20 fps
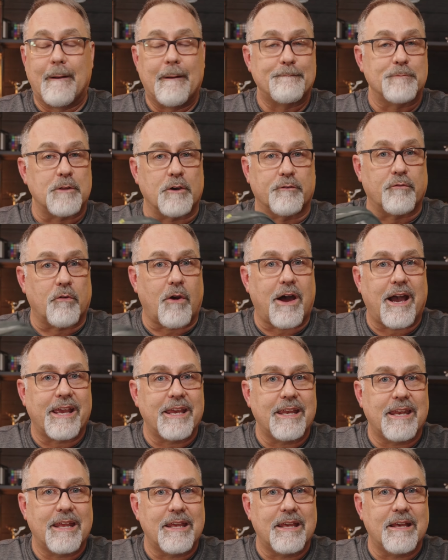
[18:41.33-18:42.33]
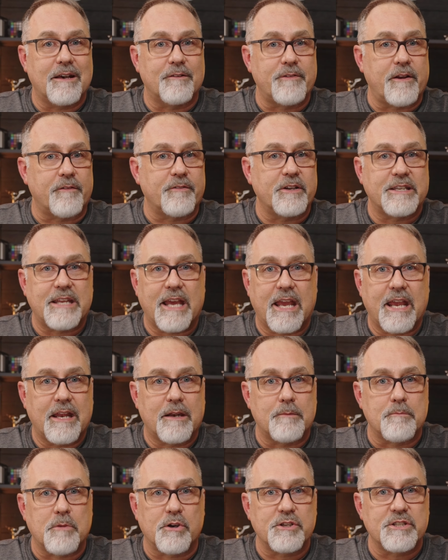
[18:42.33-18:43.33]
a variety of everyday and
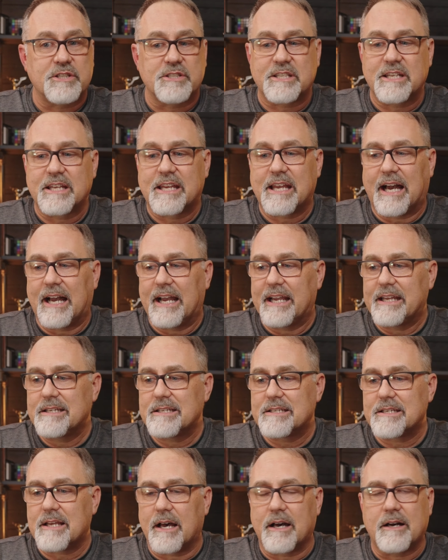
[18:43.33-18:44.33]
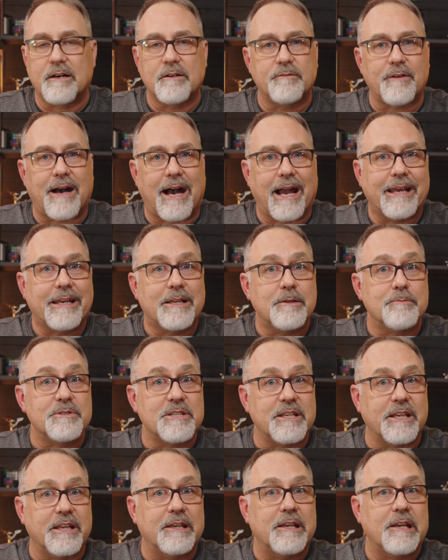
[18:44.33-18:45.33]
emergency kind of items
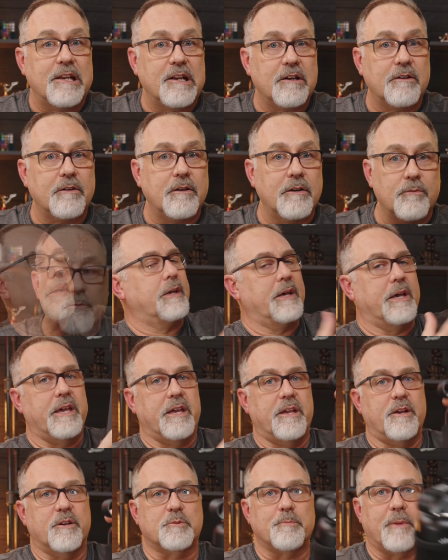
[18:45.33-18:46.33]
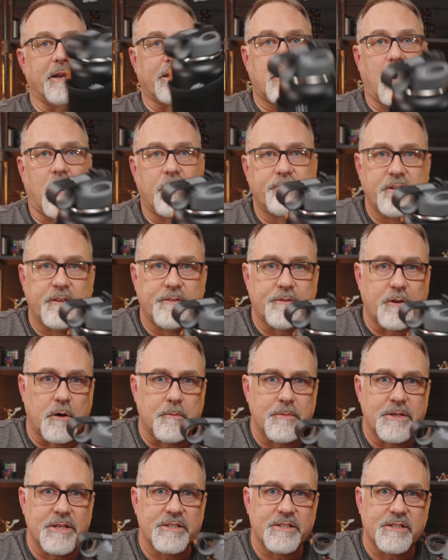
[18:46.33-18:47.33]
in here. Here's my coffee
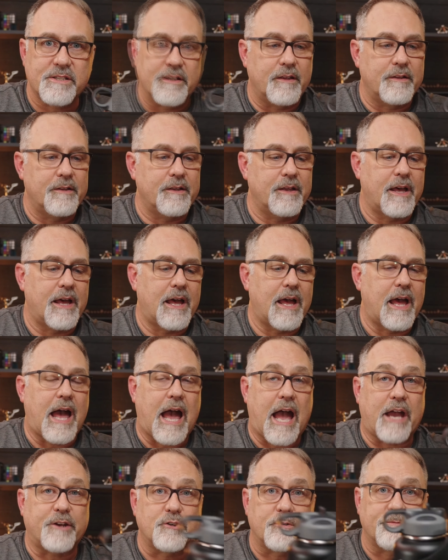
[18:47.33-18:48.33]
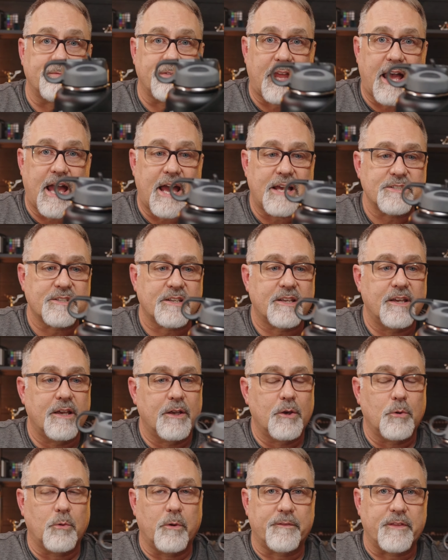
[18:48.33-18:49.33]
thermos, Hydro Flask
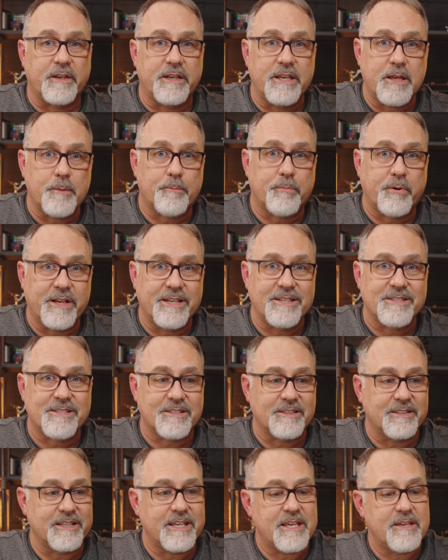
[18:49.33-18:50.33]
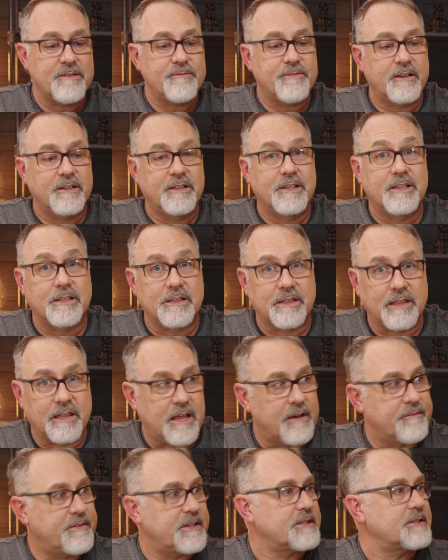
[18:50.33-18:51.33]
with the neoprene sleeve.
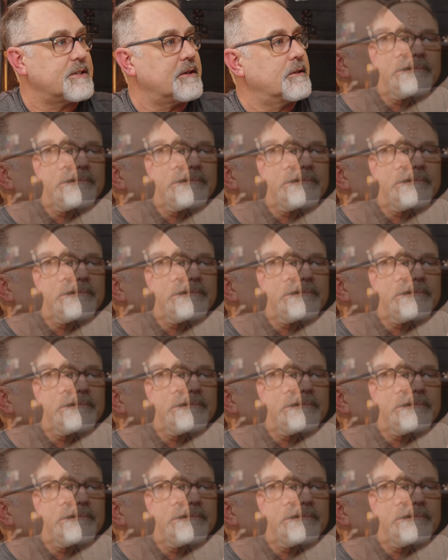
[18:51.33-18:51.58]
Love it.